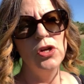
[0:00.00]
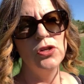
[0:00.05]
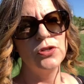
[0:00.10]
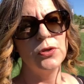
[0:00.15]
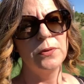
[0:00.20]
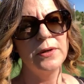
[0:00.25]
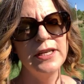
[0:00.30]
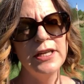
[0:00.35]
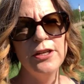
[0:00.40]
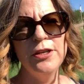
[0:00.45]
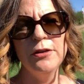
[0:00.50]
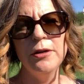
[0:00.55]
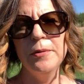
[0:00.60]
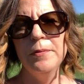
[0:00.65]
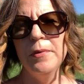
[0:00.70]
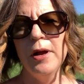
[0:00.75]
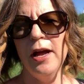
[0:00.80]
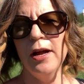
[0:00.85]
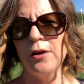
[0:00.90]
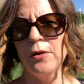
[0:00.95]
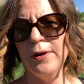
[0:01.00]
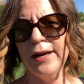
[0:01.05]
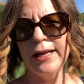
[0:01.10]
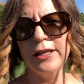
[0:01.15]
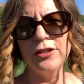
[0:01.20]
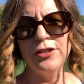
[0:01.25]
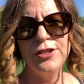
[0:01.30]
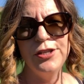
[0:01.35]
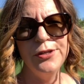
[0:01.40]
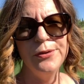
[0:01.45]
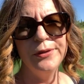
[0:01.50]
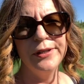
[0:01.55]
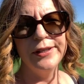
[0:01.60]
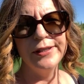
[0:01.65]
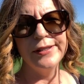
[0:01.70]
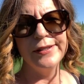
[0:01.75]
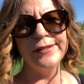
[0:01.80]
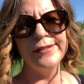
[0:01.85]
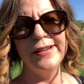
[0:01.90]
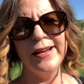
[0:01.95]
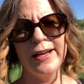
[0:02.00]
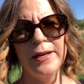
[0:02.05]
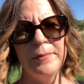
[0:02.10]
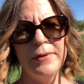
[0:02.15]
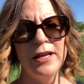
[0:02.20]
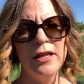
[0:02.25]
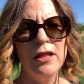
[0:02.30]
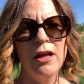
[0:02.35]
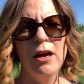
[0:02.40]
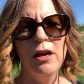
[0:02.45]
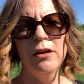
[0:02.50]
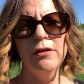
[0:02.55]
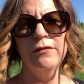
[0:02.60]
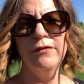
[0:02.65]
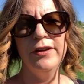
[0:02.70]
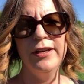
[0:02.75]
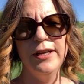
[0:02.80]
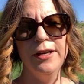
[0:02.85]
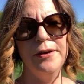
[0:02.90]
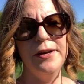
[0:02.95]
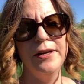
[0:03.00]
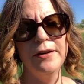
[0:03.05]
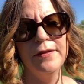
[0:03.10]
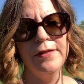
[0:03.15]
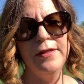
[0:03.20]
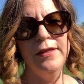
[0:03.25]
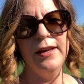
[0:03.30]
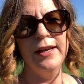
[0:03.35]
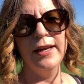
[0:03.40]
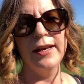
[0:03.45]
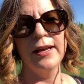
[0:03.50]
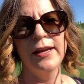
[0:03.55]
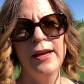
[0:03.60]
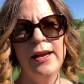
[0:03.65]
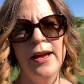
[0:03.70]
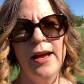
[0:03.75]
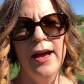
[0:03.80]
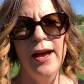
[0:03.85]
So we're gonna do a quick tour. It's not gonna be a long video, I don't think,